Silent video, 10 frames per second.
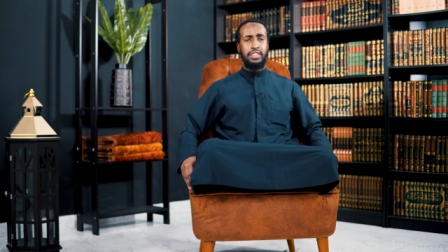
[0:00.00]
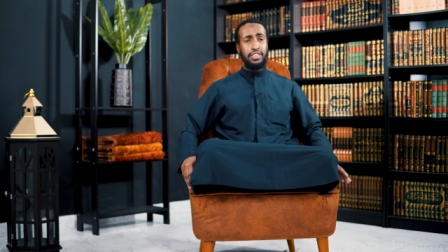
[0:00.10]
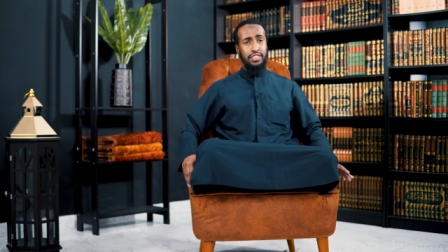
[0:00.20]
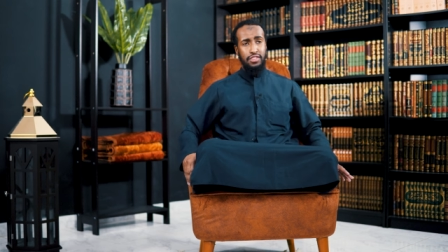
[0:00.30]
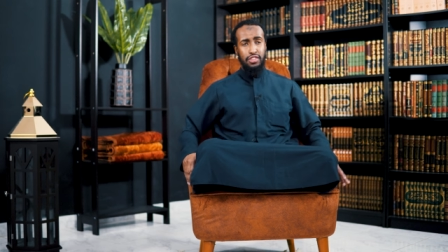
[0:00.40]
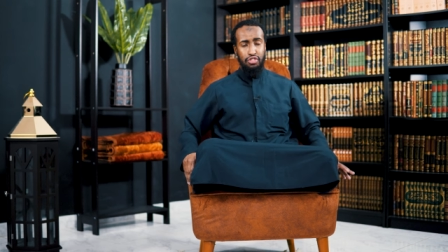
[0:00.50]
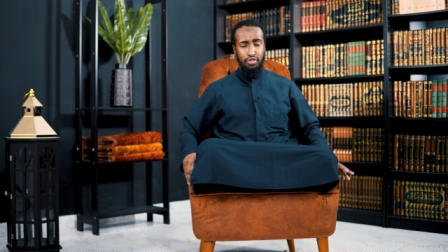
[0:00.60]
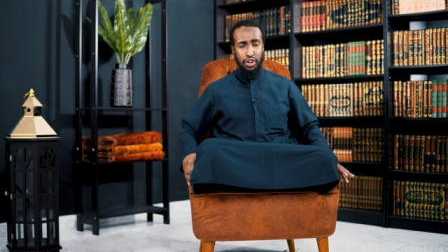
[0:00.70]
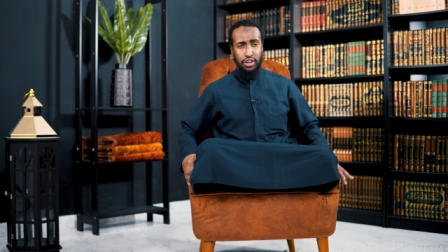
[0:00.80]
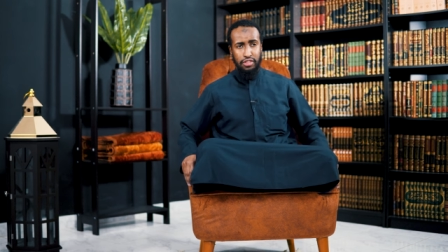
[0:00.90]
This is the
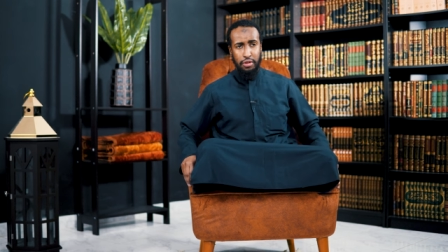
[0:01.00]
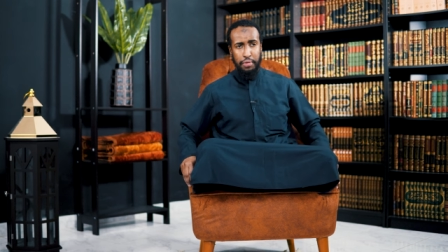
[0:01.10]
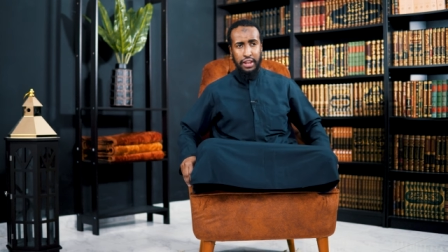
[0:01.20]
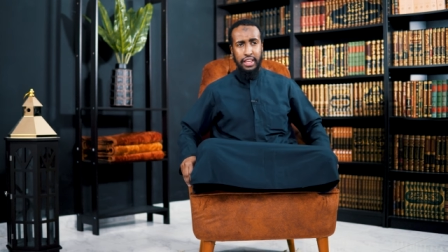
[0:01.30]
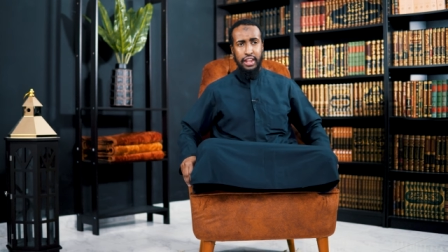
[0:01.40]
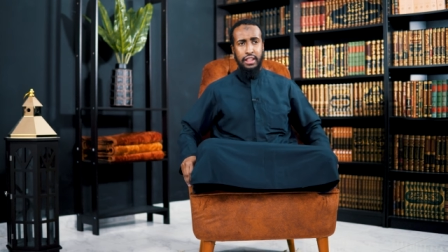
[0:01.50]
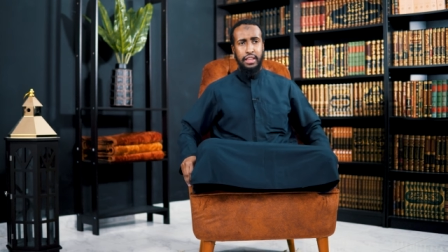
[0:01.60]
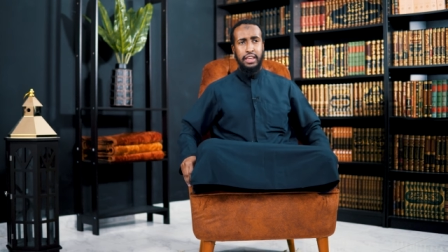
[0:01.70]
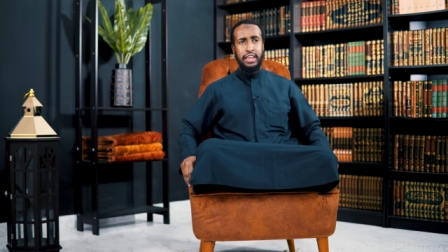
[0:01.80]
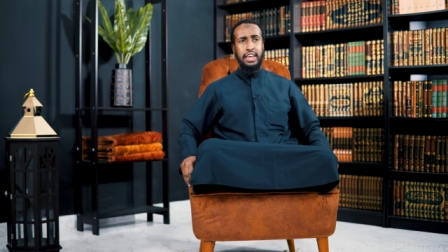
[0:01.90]
strongest opinion
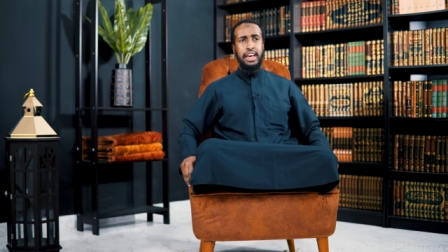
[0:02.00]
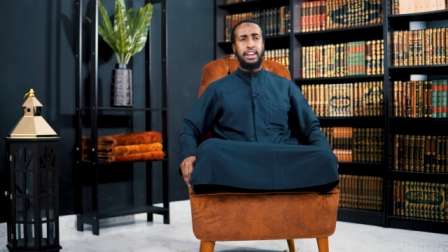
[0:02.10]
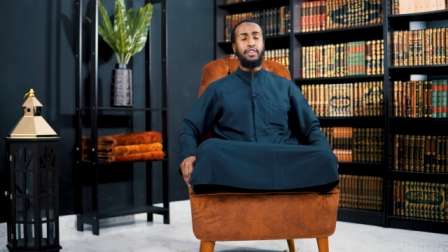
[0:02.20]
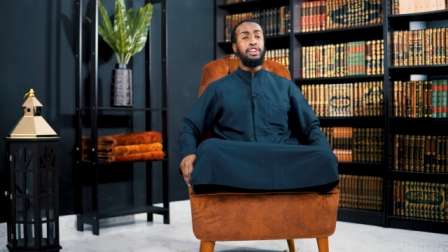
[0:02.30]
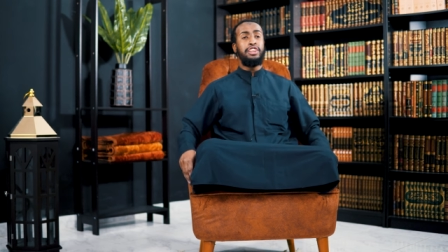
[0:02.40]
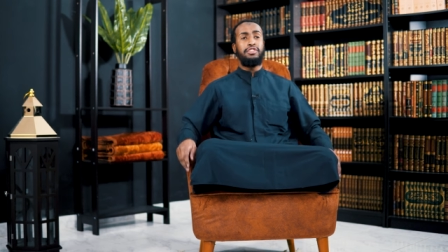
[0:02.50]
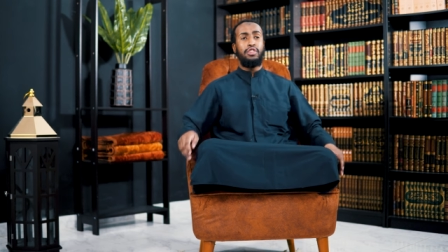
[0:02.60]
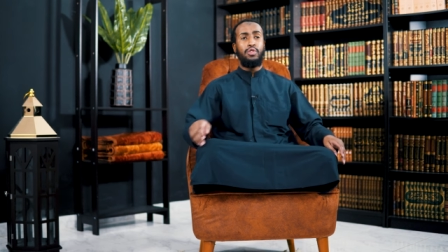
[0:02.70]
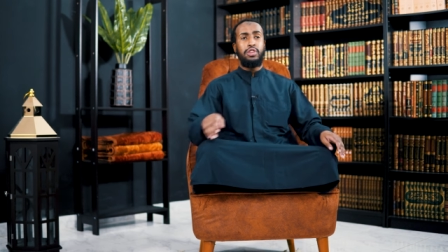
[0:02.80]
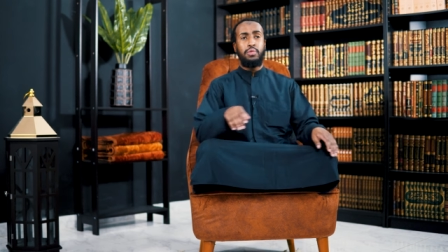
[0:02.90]
and knowledge is
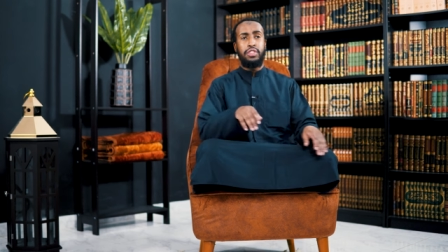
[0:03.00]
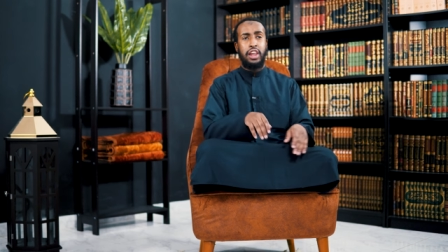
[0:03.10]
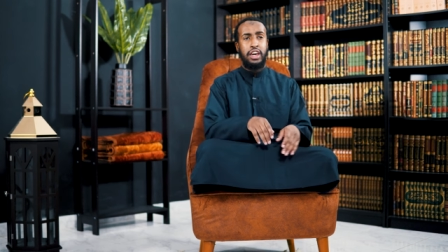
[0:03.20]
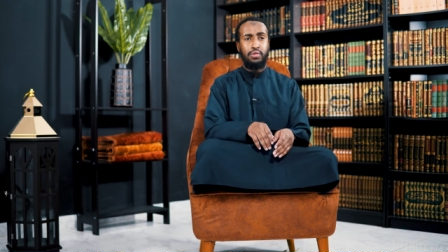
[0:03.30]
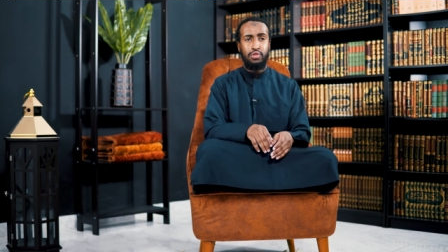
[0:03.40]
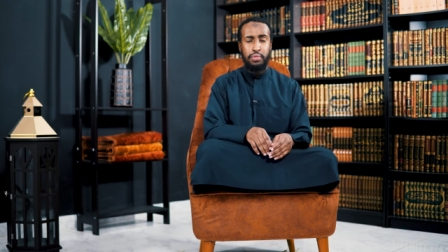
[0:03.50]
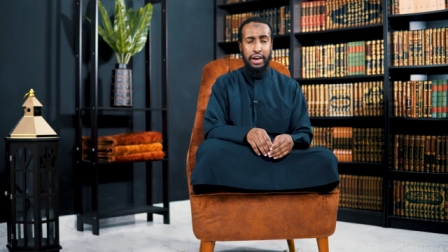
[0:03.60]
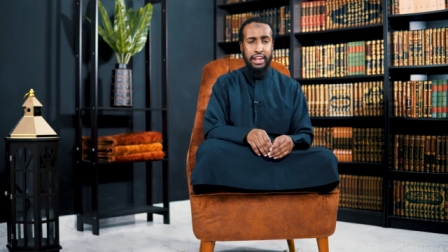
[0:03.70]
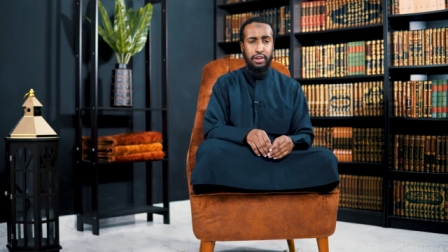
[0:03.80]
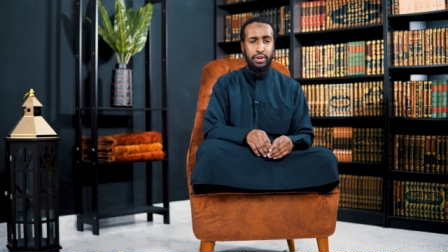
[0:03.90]
only with Allah
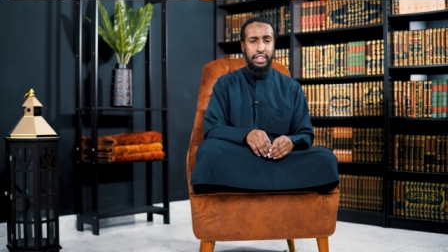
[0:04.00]
subhanahu